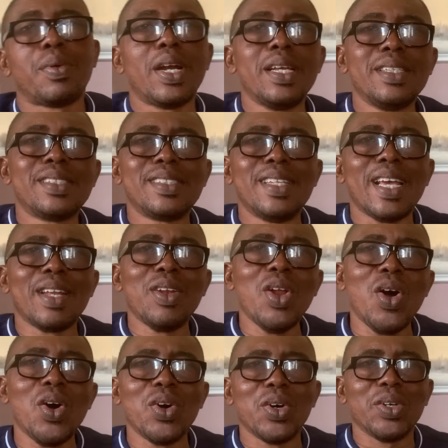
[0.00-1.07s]
Praise the
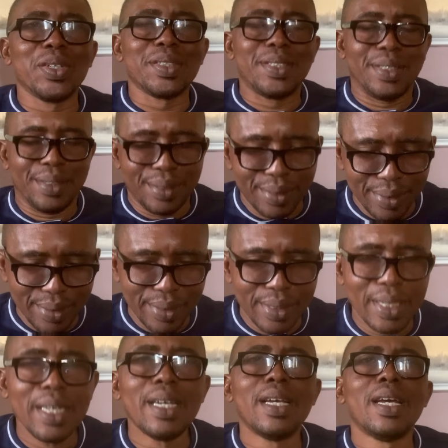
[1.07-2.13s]
Lord.
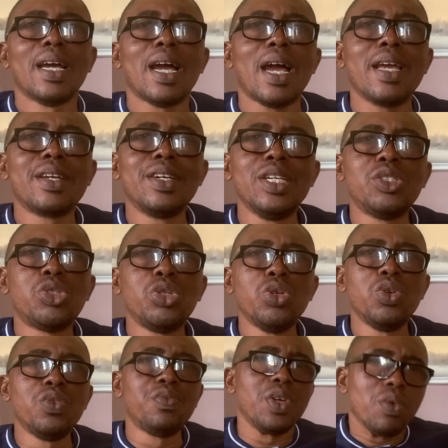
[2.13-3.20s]
I greet
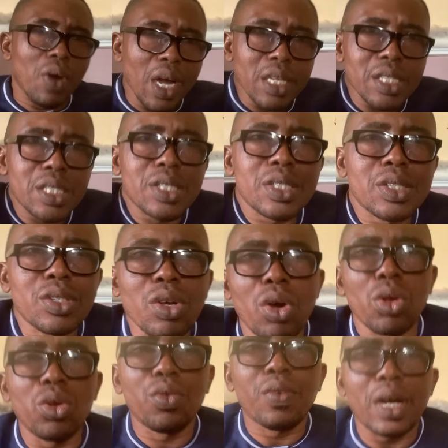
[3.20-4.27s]
you, viewers
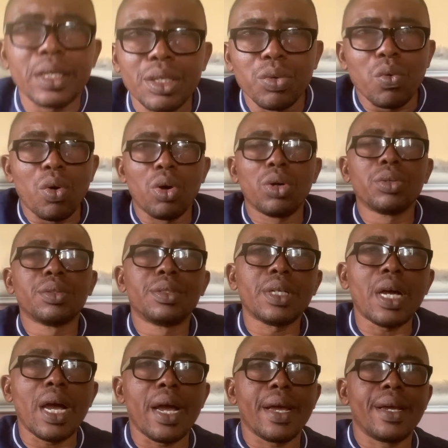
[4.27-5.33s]
all over the world.
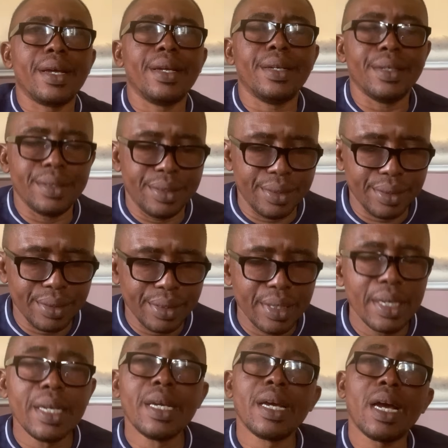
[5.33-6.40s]
I
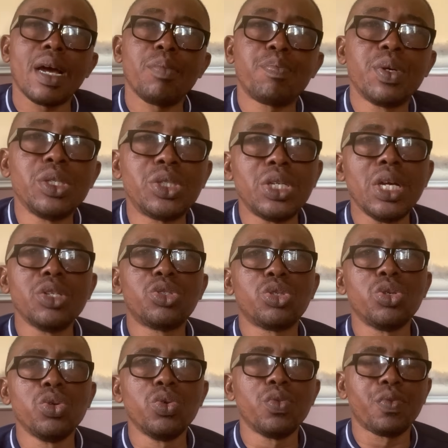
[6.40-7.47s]
appreciate
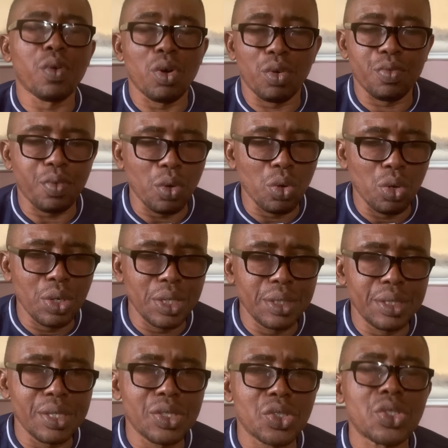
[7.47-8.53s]
you for following
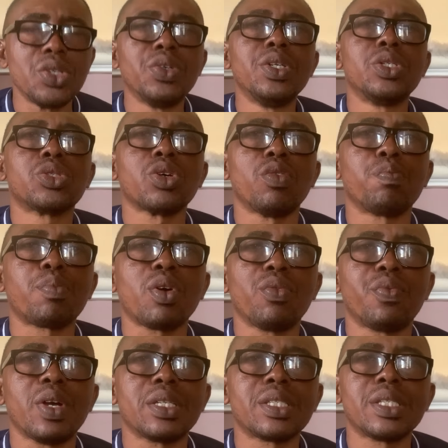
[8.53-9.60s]
this series of
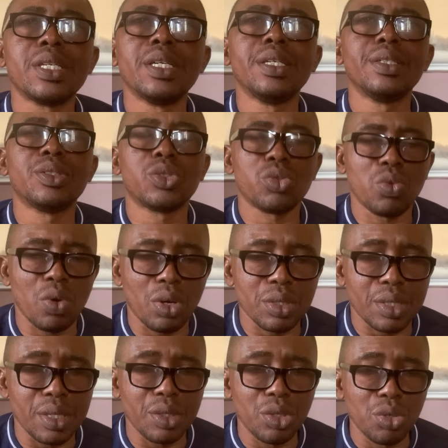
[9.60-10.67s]
prophecy towards
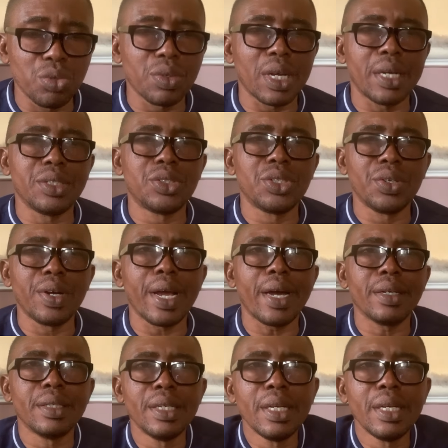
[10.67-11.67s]
the new Nigeria.